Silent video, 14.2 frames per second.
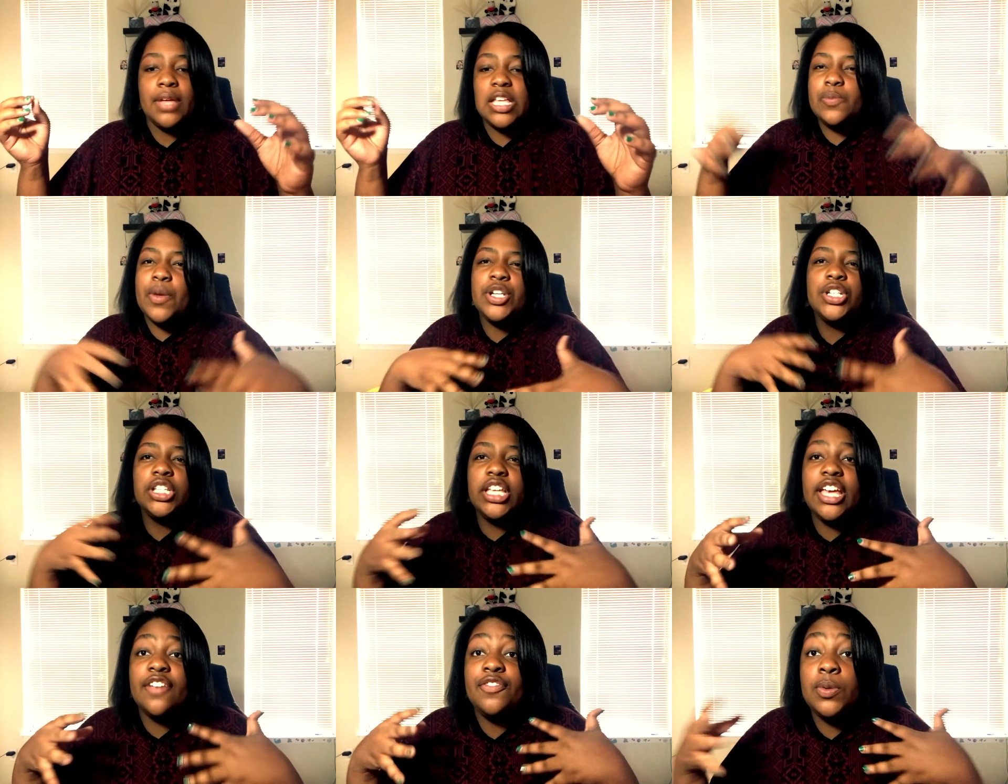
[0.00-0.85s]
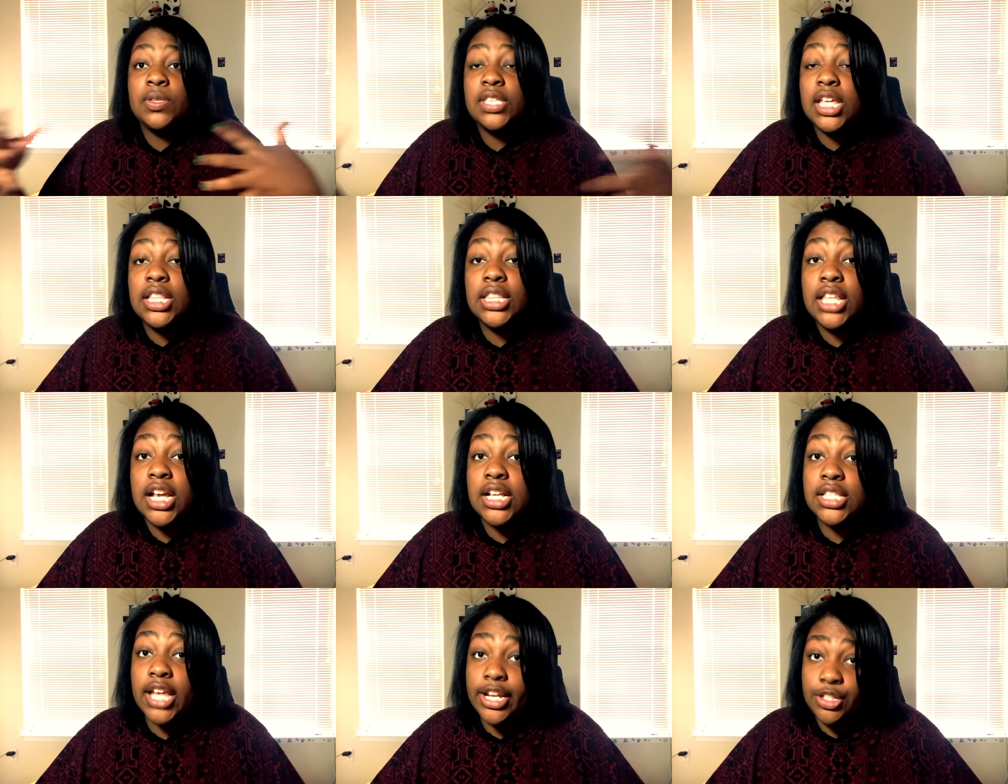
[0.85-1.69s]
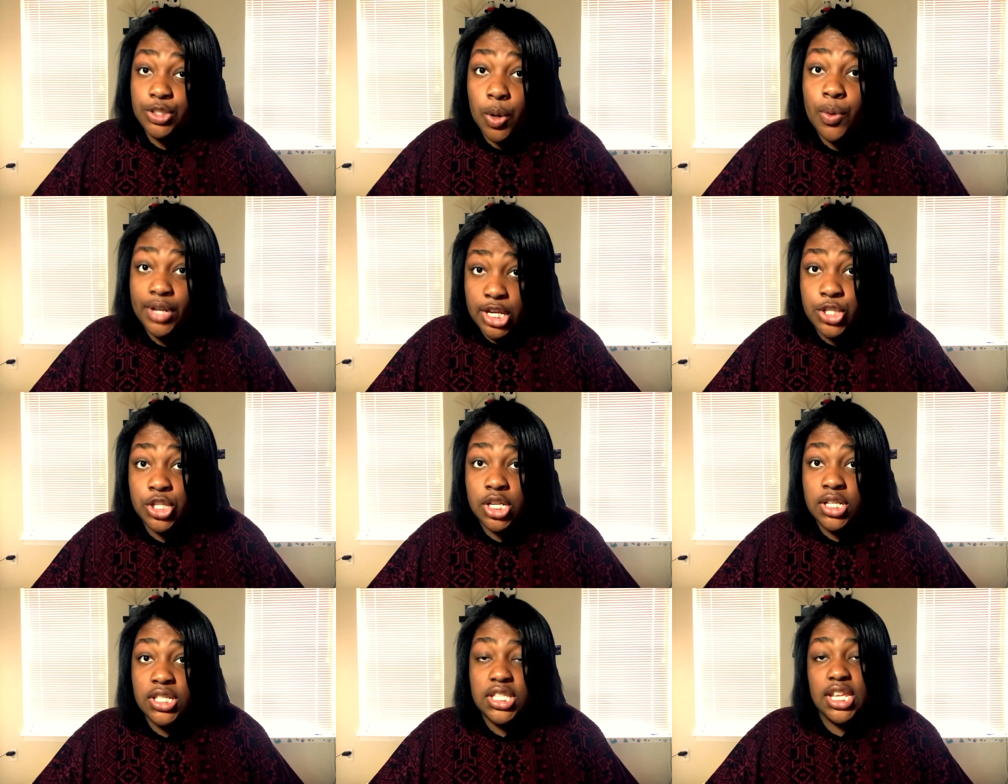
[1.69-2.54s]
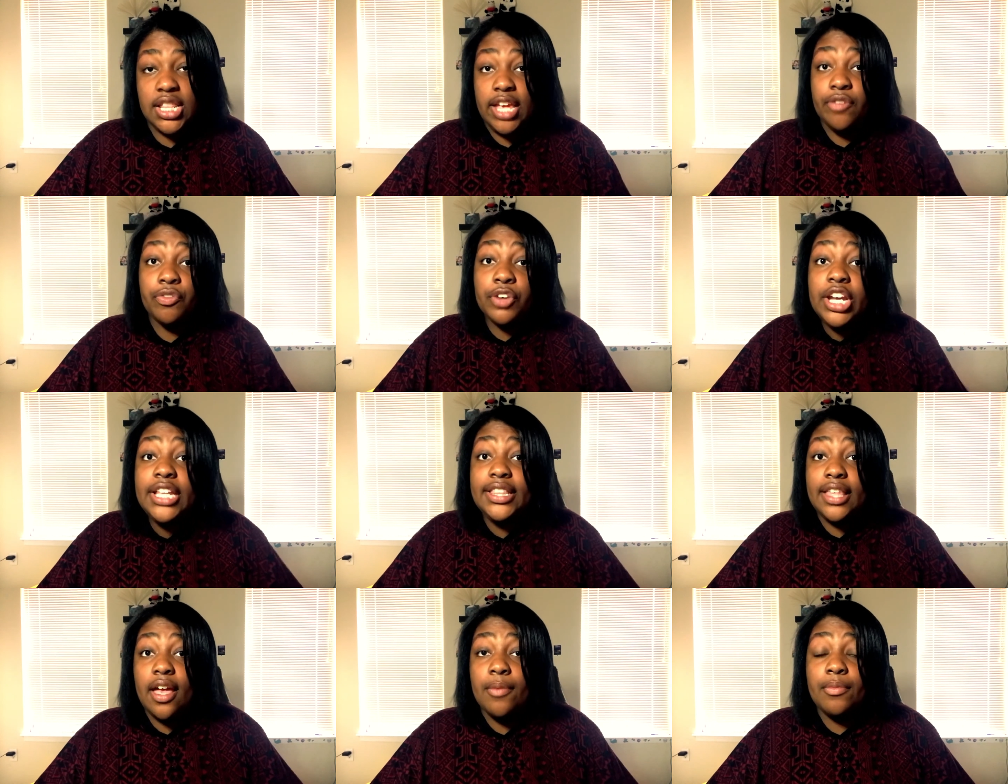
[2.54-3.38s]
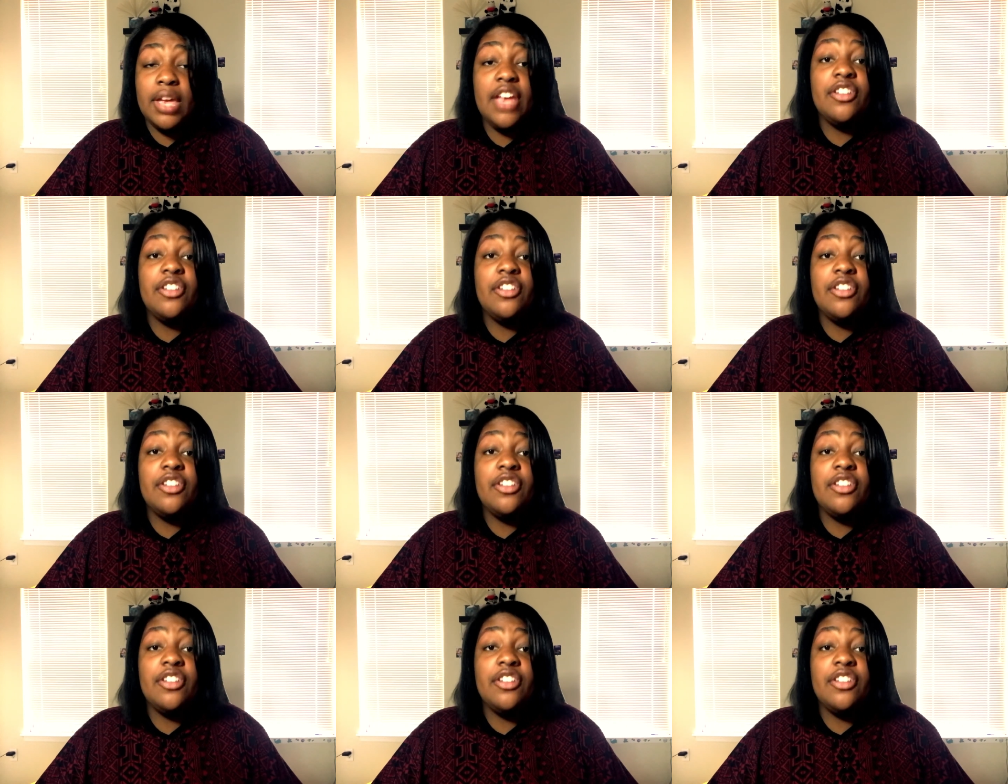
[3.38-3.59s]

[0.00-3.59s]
especially if you send things like donations and they read them.